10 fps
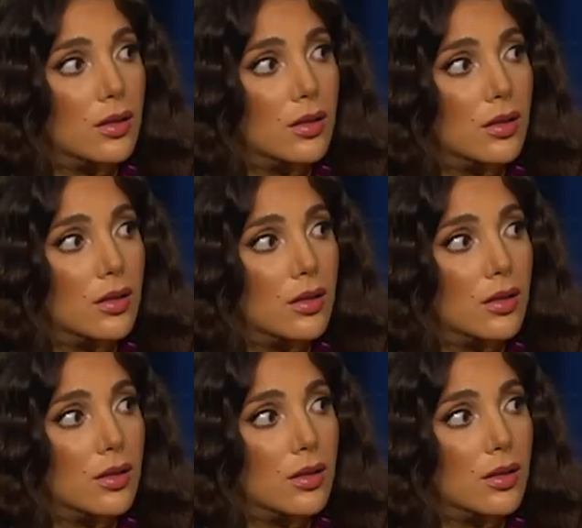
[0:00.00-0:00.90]

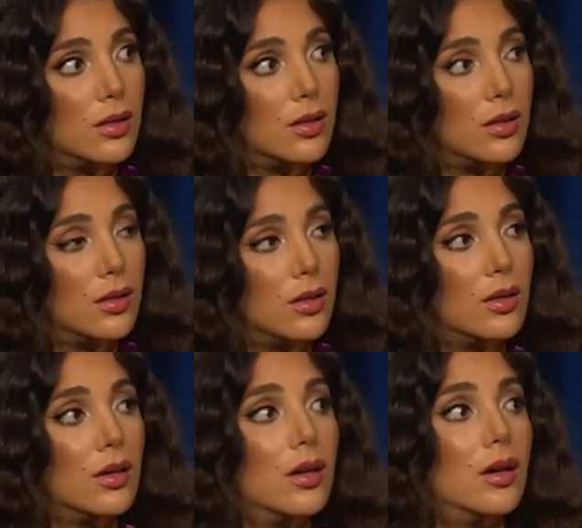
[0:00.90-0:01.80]

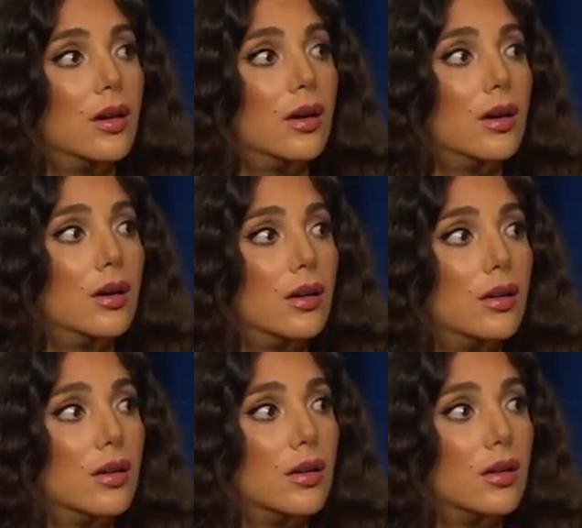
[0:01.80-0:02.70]

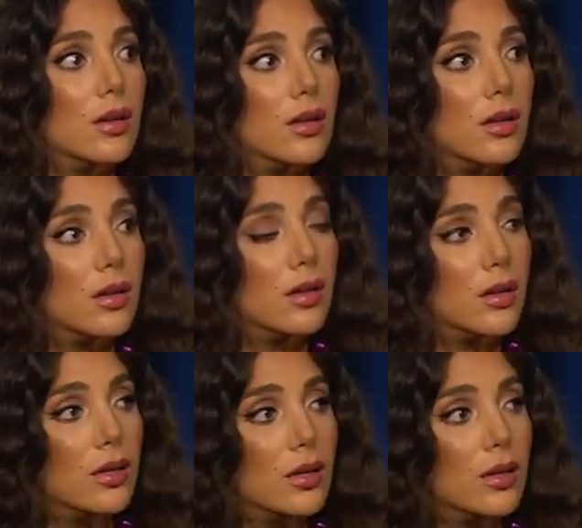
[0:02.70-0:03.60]

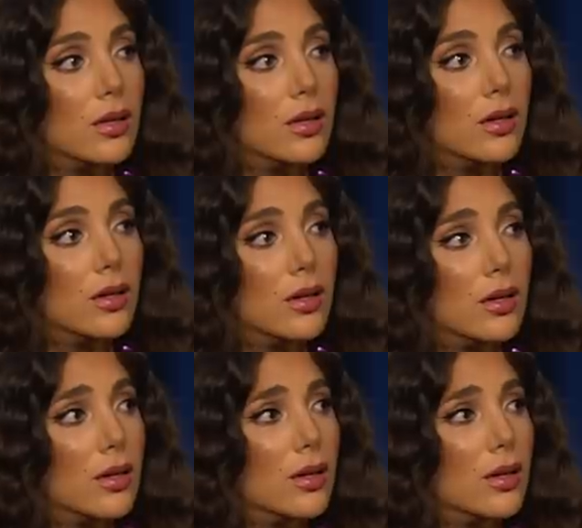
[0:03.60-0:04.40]
No words are spoken by the person on screen.